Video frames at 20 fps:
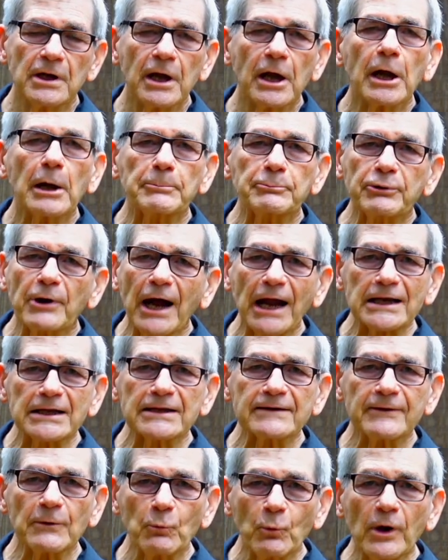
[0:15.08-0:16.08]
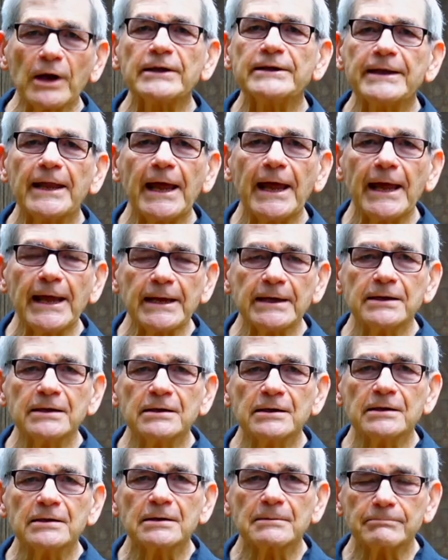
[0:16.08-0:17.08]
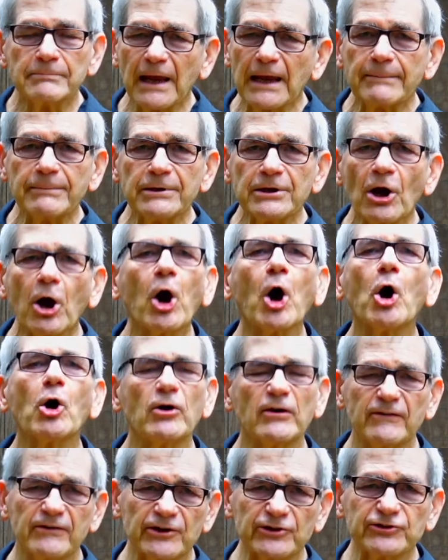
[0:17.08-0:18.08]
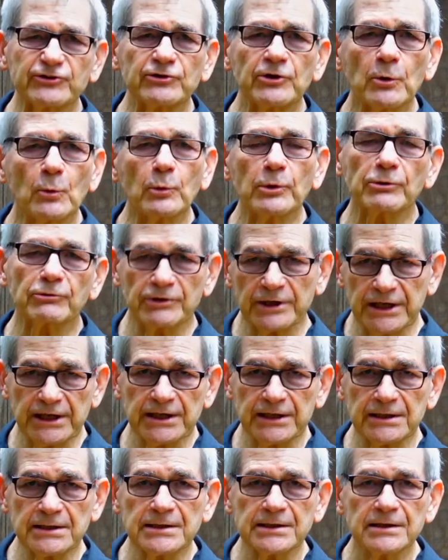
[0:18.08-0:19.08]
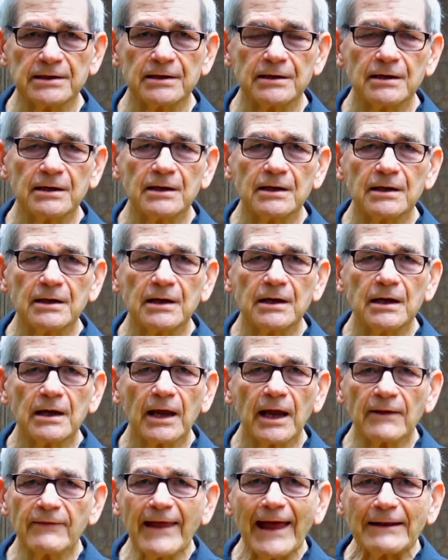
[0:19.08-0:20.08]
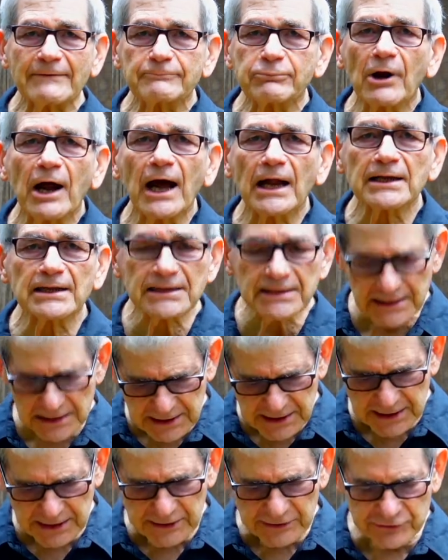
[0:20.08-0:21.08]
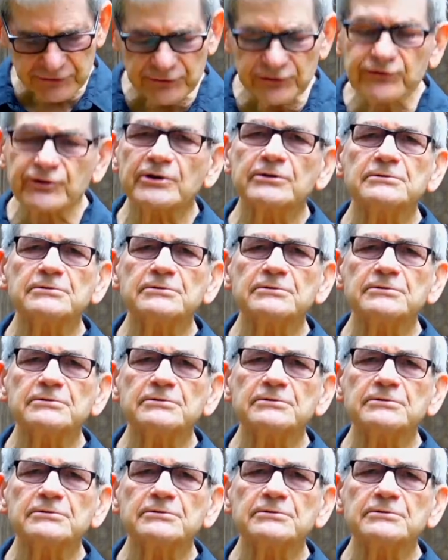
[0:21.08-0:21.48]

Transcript: a product that one day maybe all of us will need. And that product is